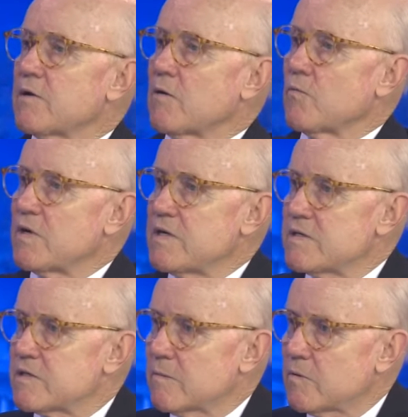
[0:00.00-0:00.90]
a
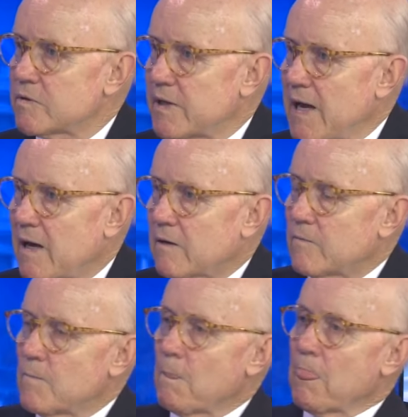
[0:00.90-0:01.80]
reasonable doubt.
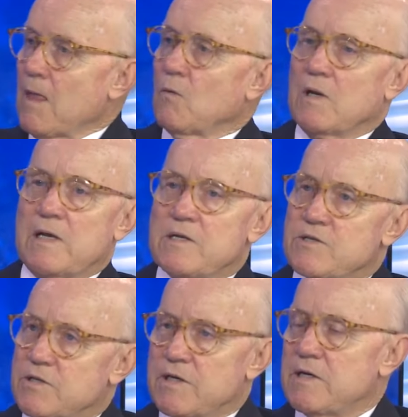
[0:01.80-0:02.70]
Well,
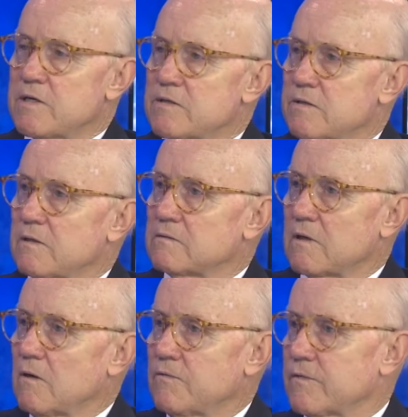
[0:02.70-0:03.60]
engineers don't
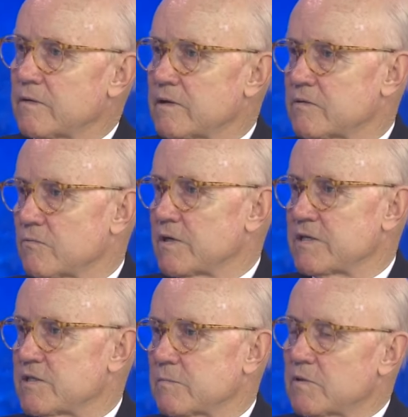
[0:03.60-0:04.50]
go for this
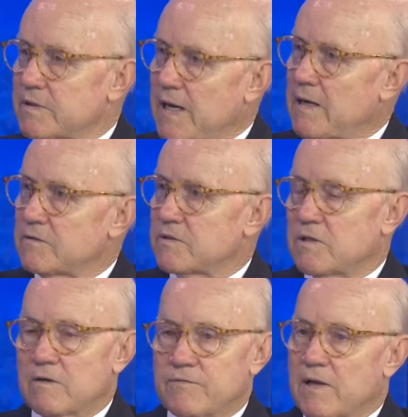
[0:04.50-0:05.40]
reasonable doubt
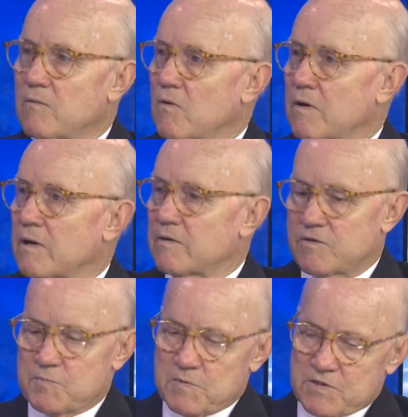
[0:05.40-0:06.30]
stuff. They want a
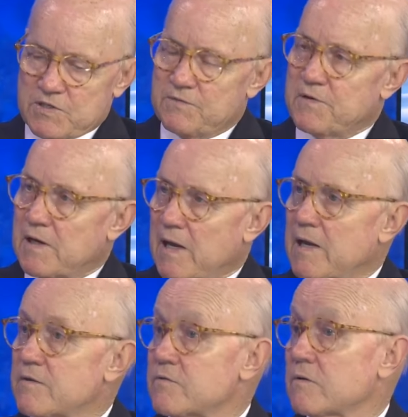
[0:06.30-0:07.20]
specific
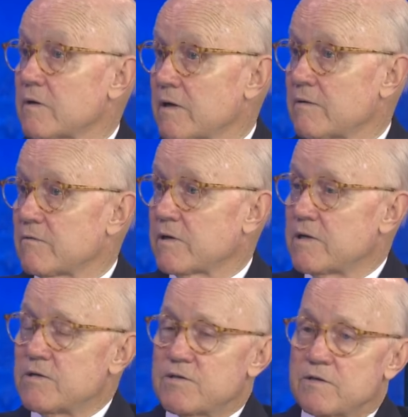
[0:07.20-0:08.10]
answer to
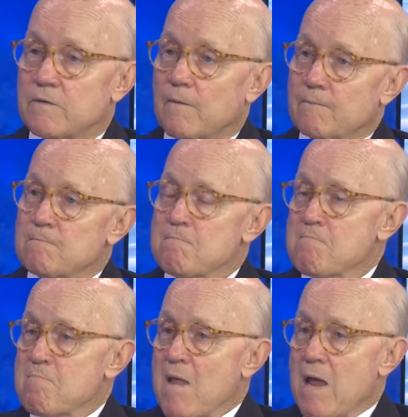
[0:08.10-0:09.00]
every issue.
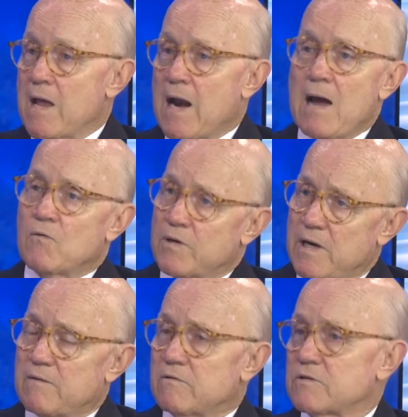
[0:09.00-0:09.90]
And I would
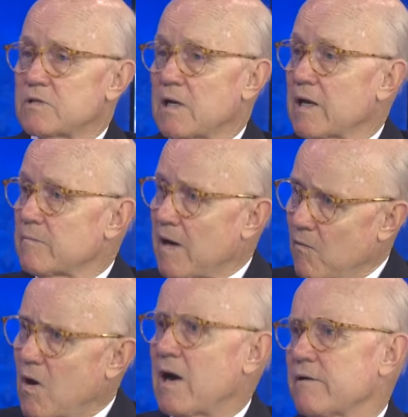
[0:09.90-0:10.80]
never select my
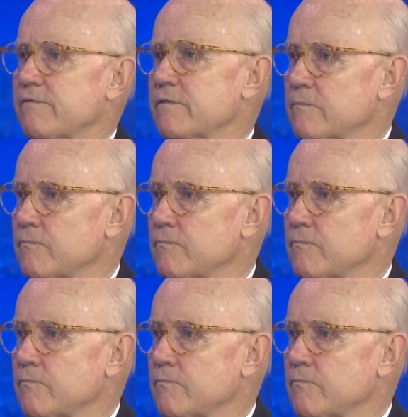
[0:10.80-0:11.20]
wife